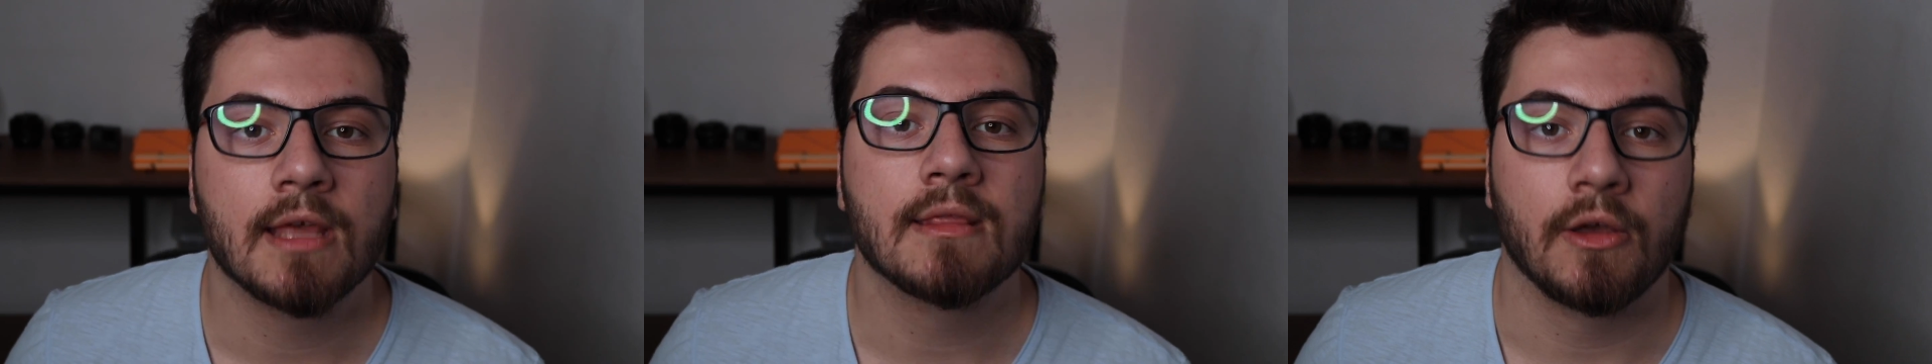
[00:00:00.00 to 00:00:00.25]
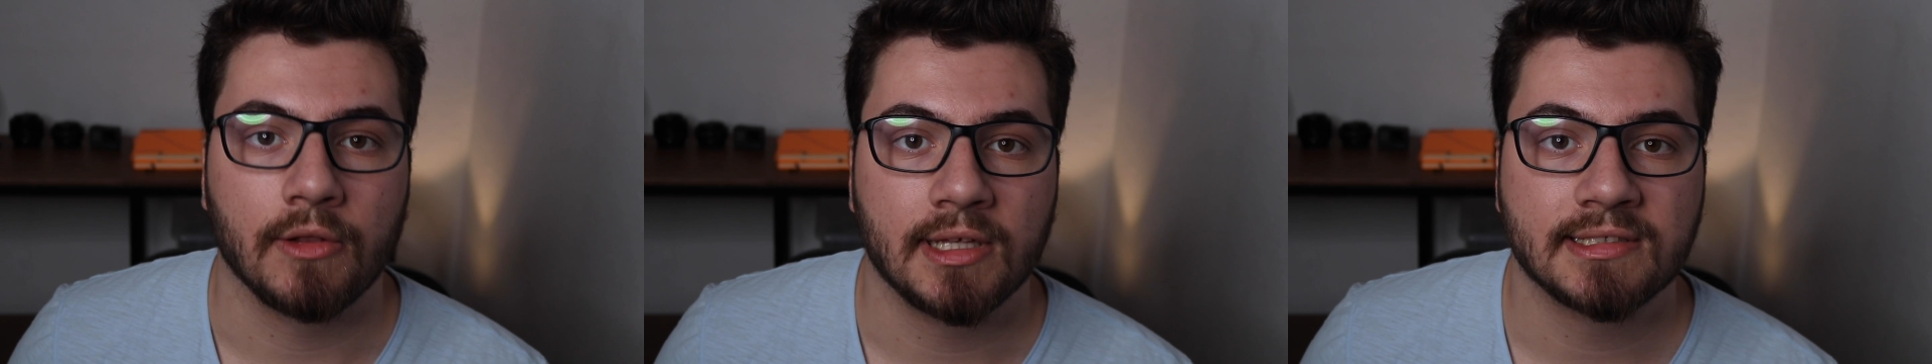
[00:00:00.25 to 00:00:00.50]

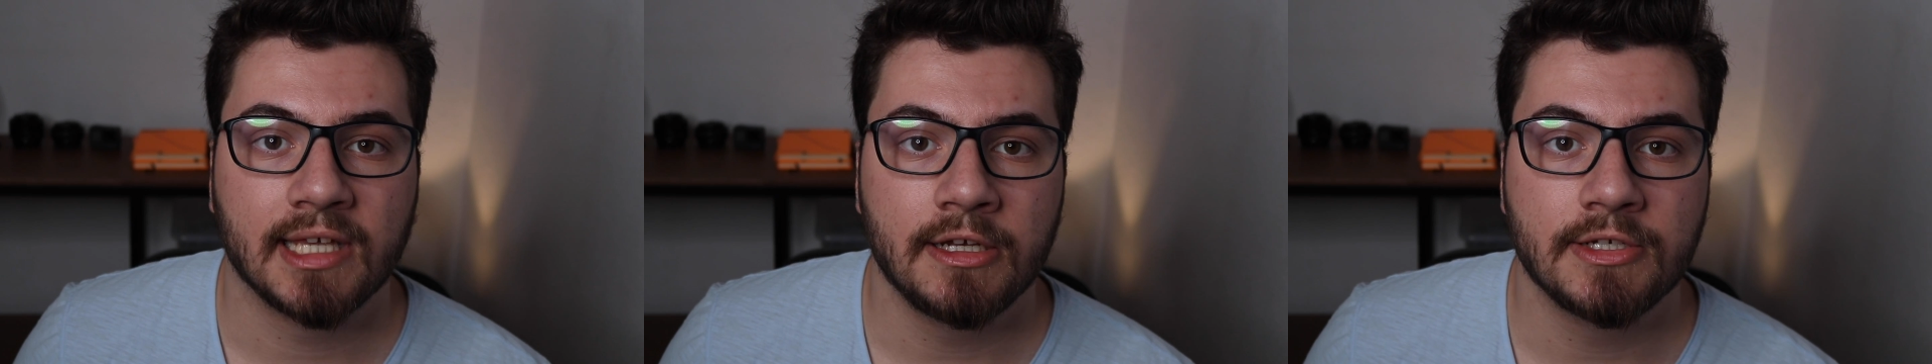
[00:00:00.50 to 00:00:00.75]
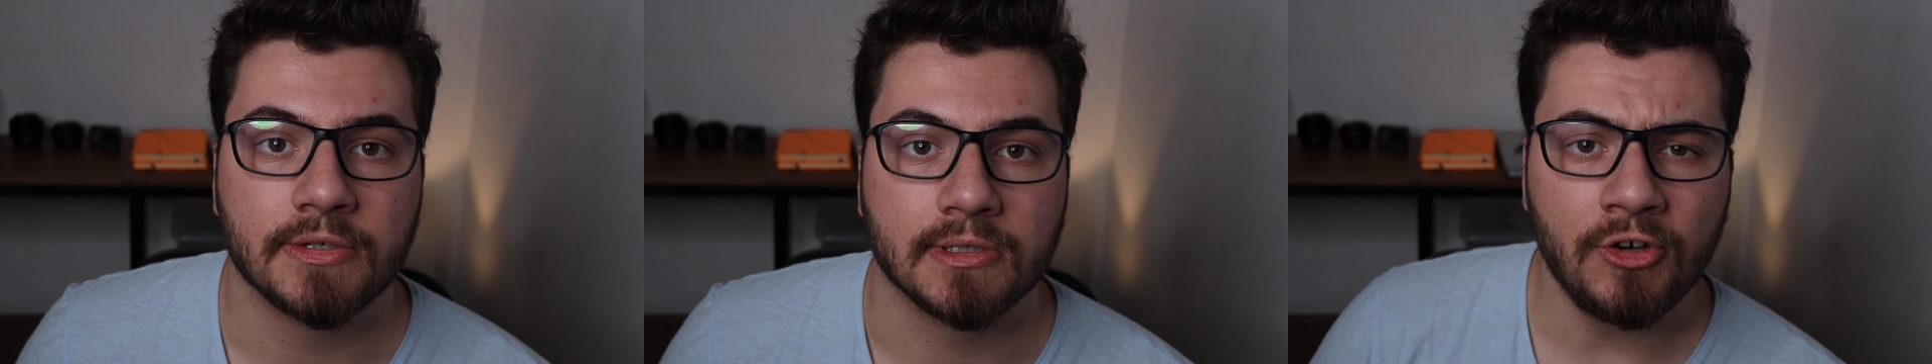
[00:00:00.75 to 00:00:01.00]
So let's get
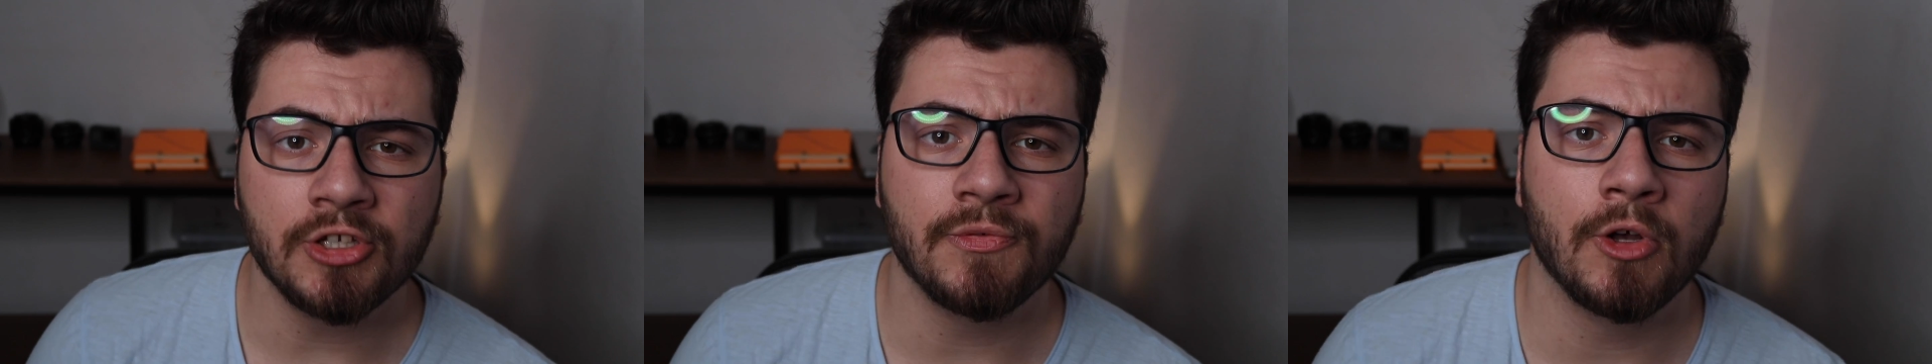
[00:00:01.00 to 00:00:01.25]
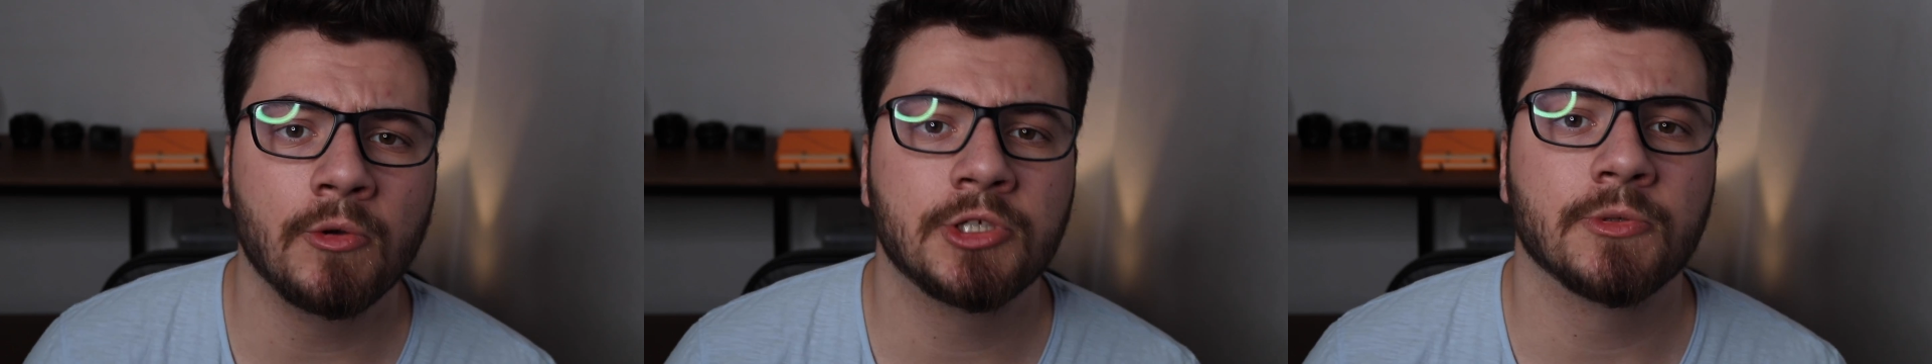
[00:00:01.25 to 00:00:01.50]
into it. First of
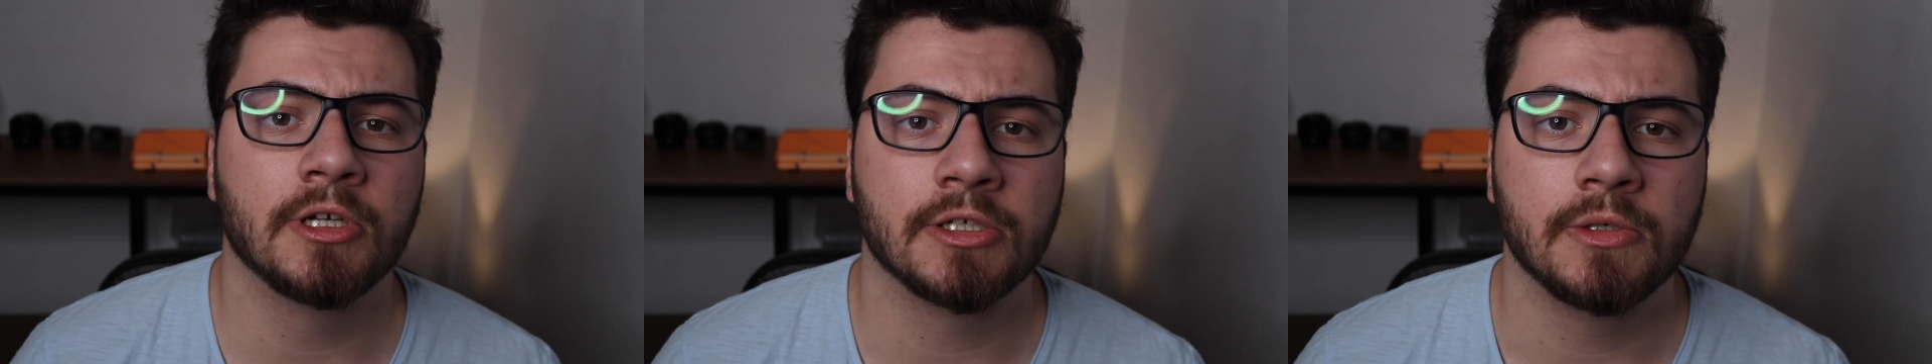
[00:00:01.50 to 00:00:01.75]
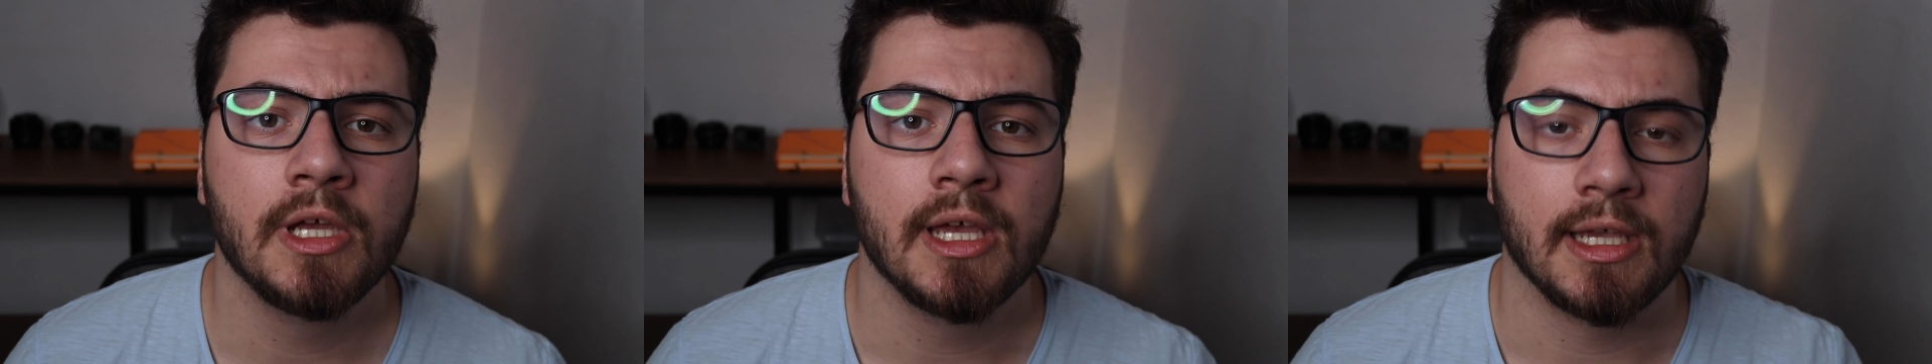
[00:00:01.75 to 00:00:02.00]
all, what you want
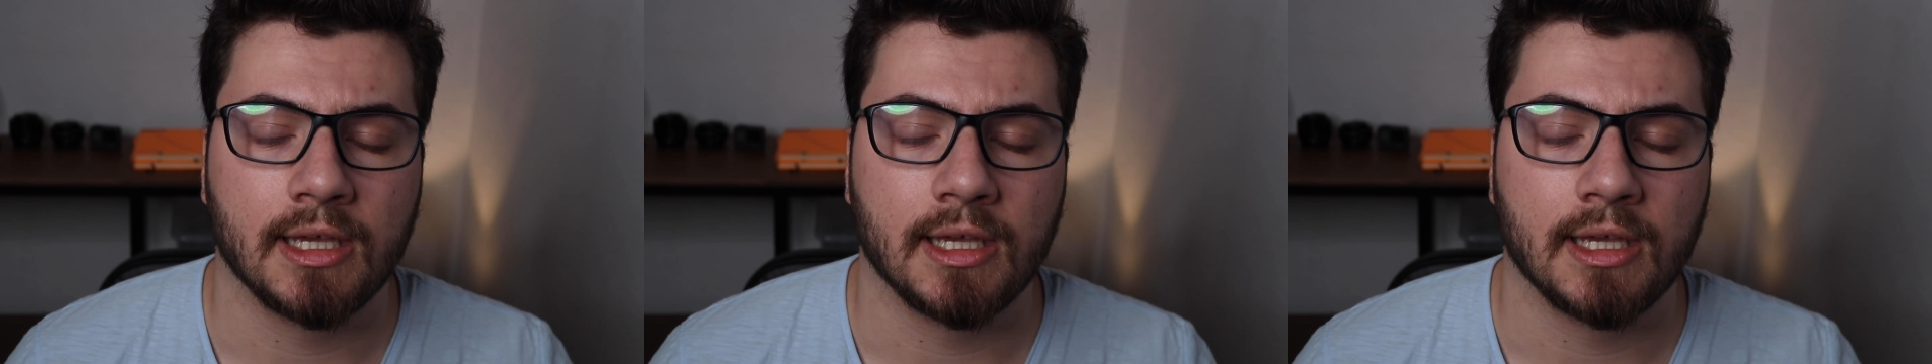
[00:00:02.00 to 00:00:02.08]
to do